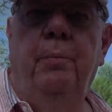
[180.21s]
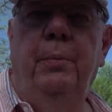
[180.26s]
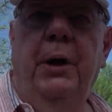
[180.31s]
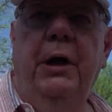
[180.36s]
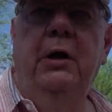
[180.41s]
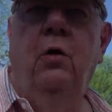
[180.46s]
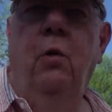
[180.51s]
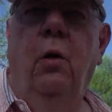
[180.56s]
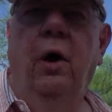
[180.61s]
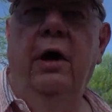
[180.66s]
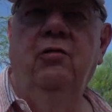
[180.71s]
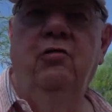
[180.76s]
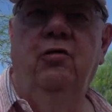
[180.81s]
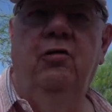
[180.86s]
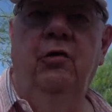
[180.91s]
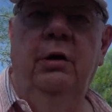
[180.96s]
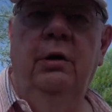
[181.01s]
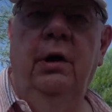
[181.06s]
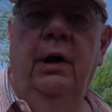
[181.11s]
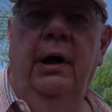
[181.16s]
a big
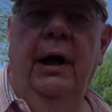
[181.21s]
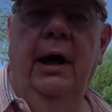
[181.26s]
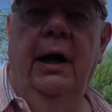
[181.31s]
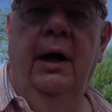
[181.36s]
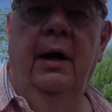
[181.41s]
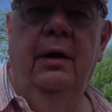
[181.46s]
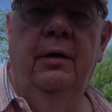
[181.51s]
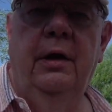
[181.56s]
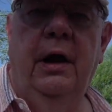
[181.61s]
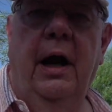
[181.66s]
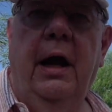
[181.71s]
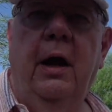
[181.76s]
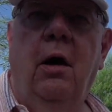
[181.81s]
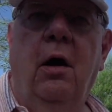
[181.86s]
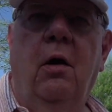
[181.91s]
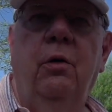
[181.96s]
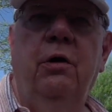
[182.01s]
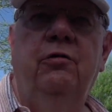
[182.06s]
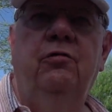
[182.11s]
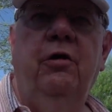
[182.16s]
question that I
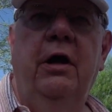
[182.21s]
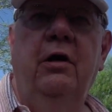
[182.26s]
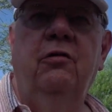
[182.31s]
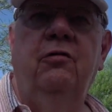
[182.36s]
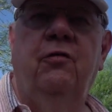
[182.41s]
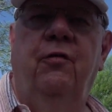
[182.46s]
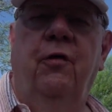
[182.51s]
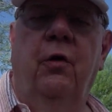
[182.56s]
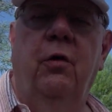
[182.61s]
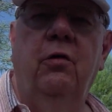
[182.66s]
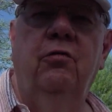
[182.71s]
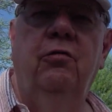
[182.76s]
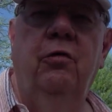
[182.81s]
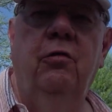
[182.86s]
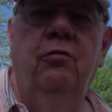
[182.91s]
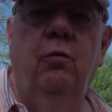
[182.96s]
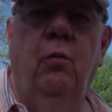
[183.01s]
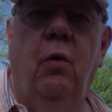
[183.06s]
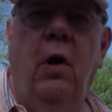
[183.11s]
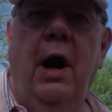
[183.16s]
always ask folks
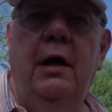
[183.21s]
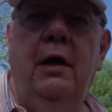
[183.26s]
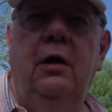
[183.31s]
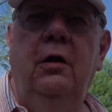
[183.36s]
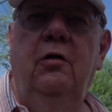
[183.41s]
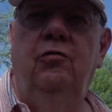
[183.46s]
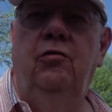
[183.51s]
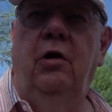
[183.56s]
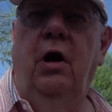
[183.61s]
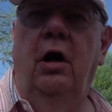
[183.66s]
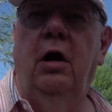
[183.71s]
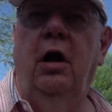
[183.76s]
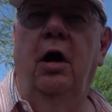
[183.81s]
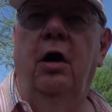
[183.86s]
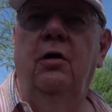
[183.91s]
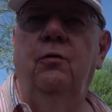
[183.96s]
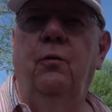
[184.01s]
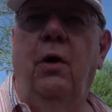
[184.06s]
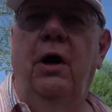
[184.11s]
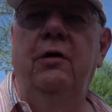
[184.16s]
is why is a
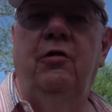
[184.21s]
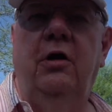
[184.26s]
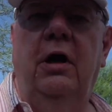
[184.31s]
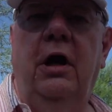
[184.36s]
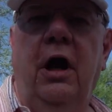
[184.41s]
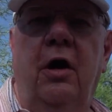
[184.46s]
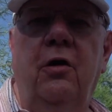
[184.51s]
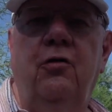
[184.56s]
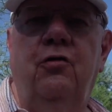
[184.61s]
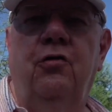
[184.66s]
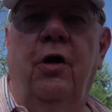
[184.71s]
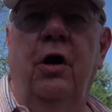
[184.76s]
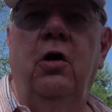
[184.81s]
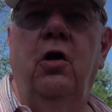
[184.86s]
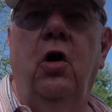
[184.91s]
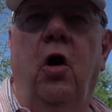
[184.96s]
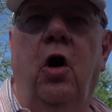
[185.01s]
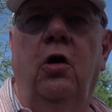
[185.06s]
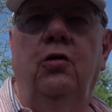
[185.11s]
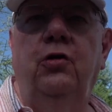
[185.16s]
car trunk
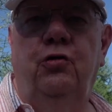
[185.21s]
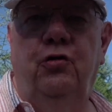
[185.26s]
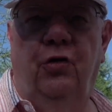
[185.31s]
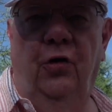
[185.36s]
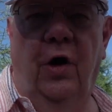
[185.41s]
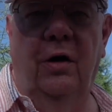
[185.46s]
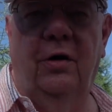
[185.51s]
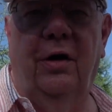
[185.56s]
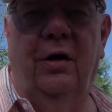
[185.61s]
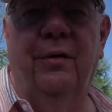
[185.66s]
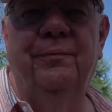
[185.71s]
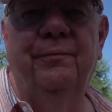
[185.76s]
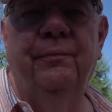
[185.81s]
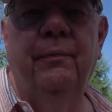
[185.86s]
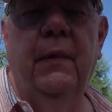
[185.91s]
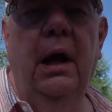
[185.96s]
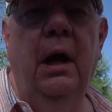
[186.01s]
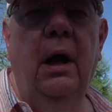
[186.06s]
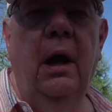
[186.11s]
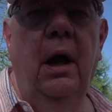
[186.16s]
called a trunk?
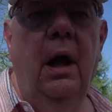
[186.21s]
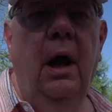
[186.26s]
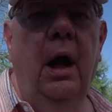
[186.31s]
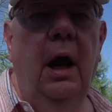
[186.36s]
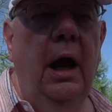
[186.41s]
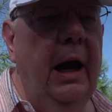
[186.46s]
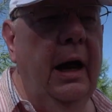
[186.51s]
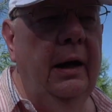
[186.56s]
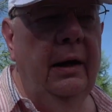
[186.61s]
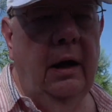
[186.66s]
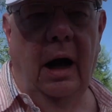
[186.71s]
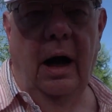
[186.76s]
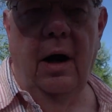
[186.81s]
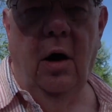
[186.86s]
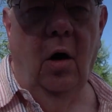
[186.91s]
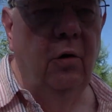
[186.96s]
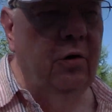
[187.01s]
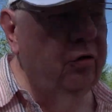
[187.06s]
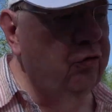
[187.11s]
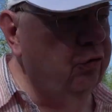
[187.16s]
And I
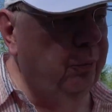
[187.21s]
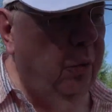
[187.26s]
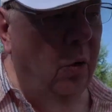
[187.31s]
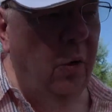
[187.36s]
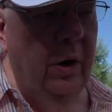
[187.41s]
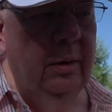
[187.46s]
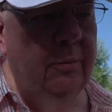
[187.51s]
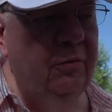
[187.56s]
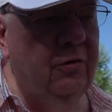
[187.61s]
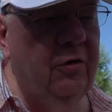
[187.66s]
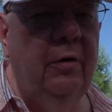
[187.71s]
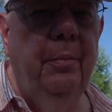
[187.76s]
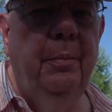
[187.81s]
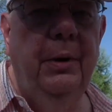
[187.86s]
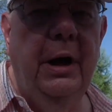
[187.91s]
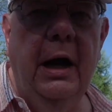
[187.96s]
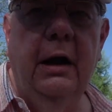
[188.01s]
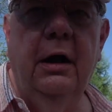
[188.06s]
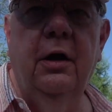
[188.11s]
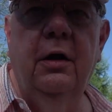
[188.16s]
always point them to the
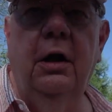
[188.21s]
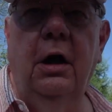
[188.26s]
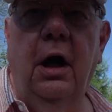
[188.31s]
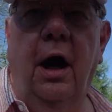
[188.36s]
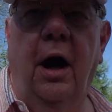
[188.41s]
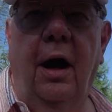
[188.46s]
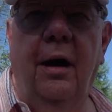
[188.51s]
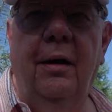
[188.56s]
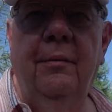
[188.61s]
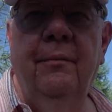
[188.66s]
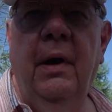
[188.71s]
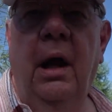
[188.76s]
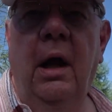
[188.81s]
back of the car,